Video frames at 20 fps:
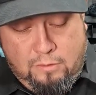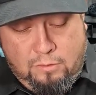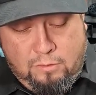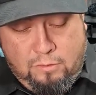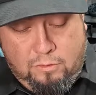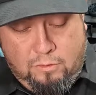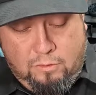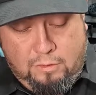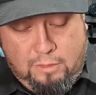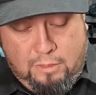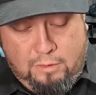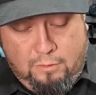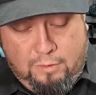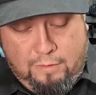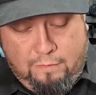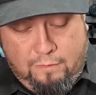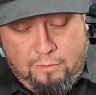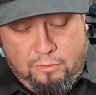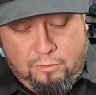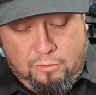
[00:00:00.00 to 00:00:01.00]
So now that
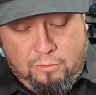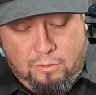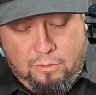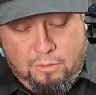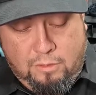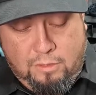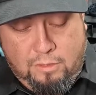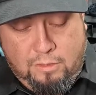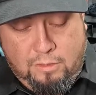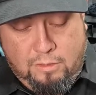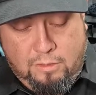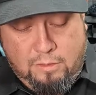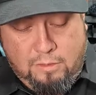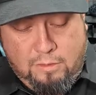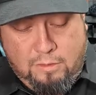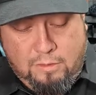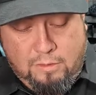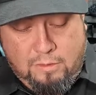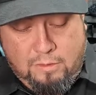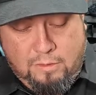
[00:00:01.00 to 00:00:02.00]
we have that started,
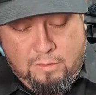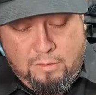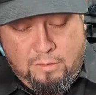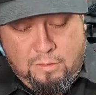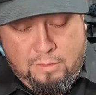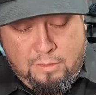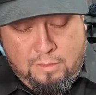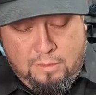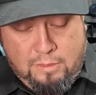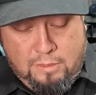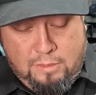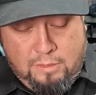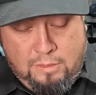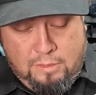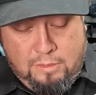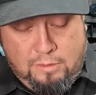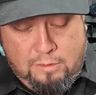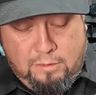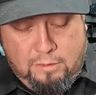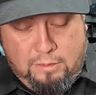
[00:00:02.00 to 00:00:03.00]

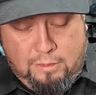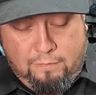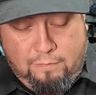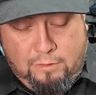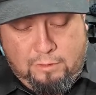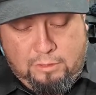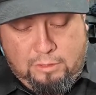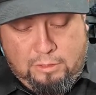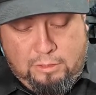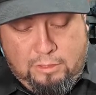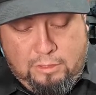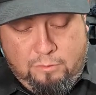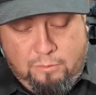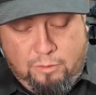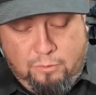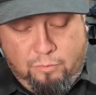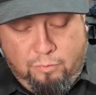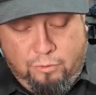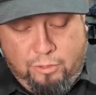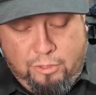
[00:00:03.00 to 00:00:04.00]
you give it just a little
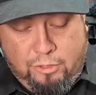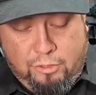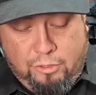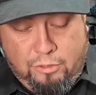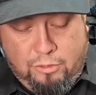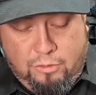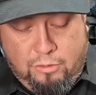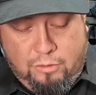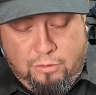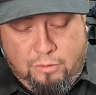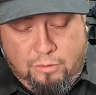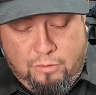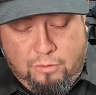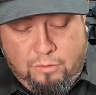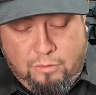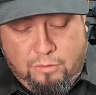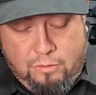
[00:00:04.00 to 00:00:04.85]
bit of pressure.